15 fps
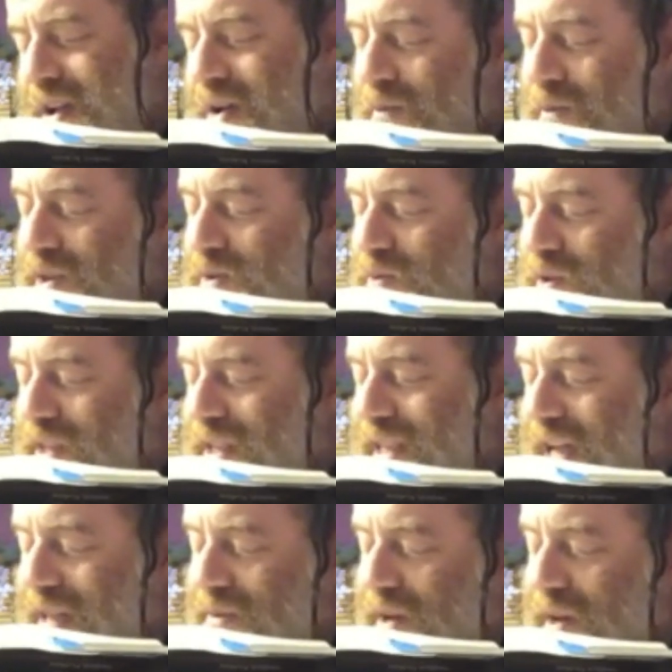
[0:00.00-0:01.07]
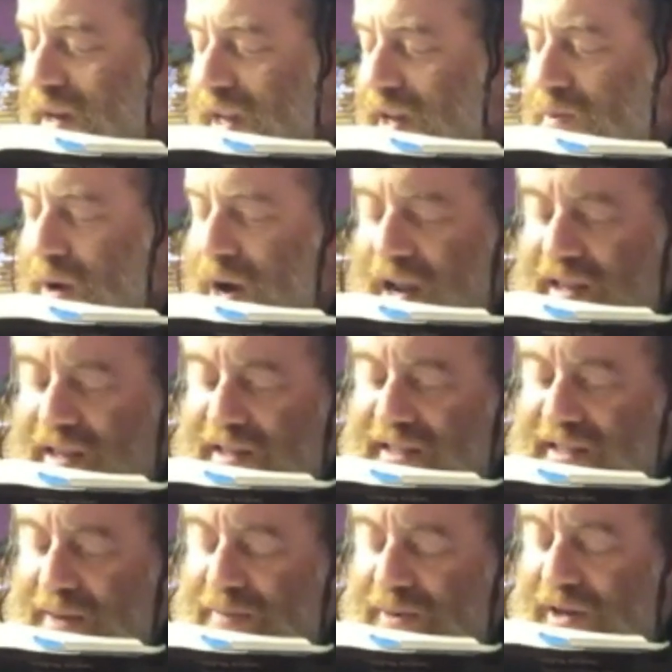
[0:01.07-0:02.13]
which would not require the
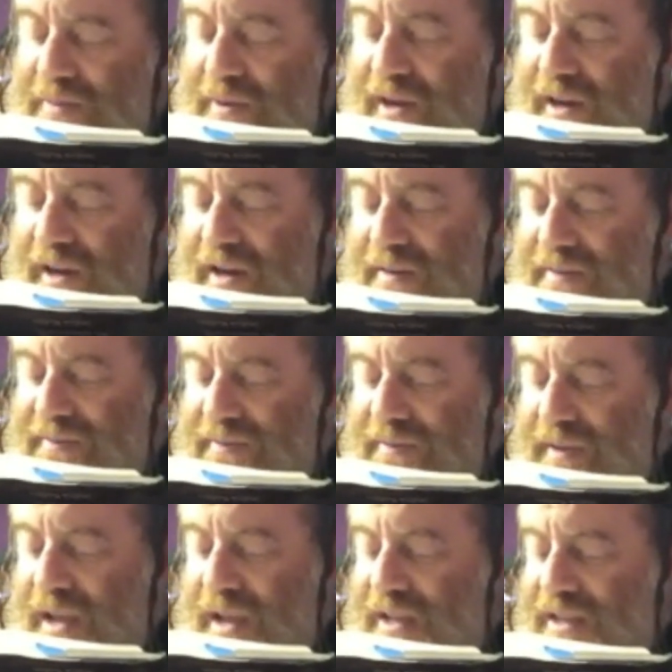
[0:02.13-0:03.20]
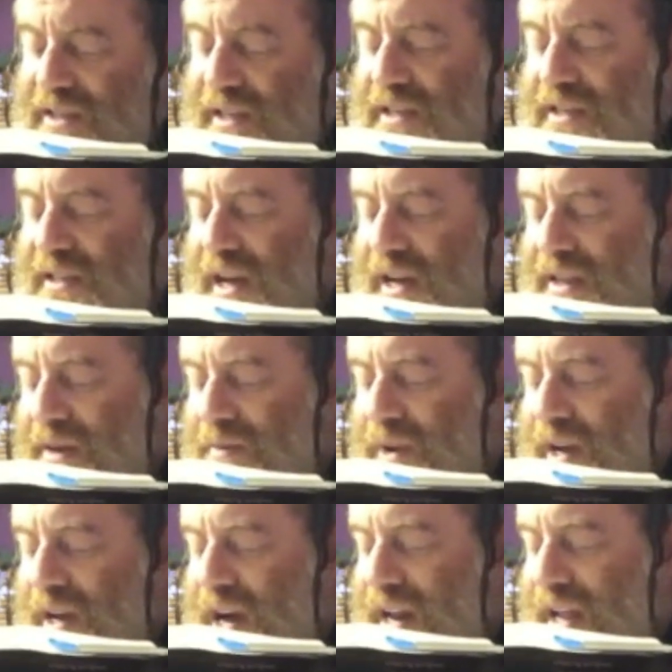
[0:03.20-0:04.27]
separate bracha. Since the
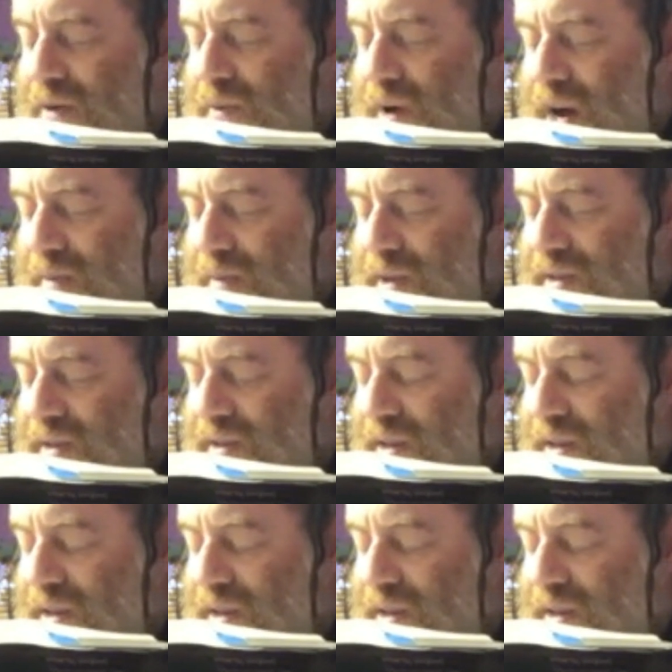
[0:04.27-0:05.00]
bracha requirement